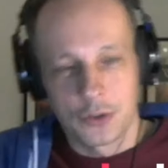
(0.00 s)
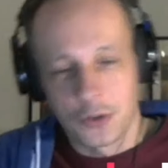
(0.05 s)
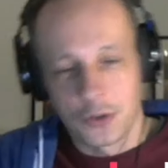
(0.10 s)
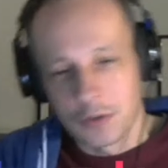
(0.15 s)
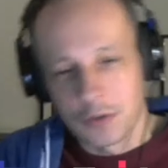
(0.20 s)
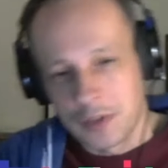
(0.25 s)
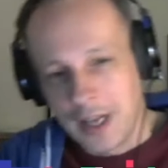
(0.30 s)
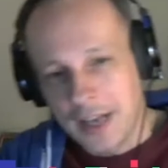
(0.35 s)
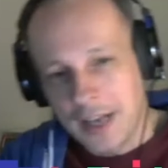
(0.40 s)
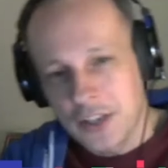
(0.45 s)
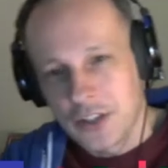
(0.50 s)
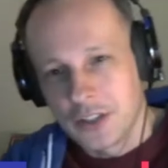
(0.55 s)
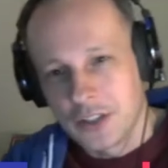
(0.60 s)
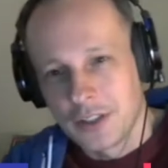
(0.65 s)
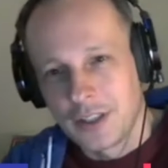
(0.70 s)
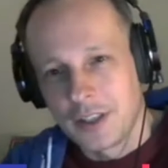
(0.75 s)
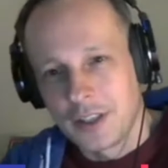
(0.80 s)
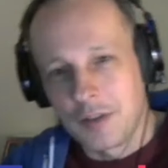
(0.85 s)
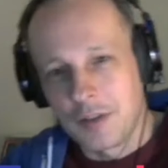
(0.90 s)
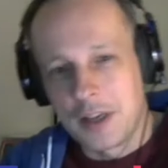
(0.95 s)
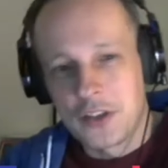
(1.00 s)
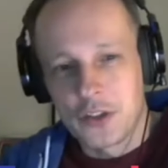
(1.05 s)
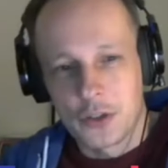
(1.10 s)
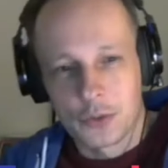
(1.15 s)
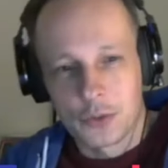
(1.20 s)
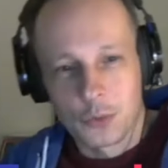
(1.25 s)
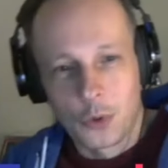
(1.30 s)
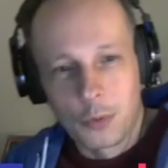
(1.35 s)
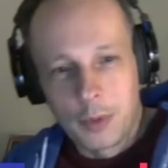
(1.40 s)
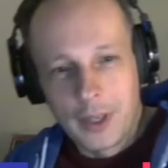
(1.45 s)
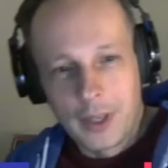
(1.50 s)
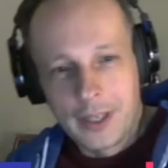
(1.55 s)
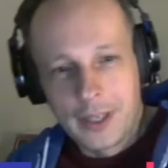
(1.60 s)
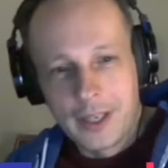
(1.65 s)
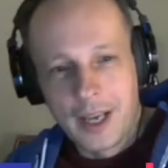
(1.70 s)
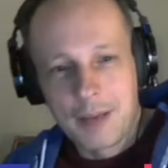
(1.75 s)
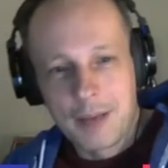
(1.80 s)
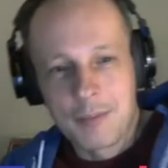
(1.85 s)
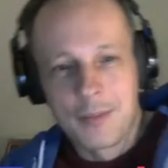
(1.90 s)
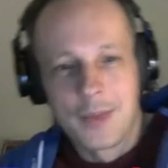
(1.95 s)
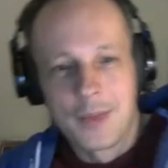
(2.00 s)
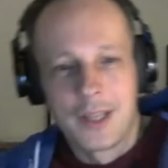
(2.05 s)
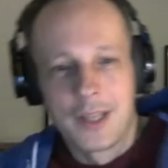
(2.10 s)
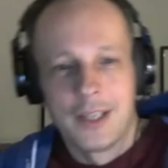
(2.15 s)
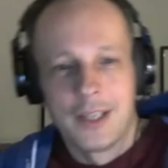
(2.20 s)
a sort of an action adventure role-playing game.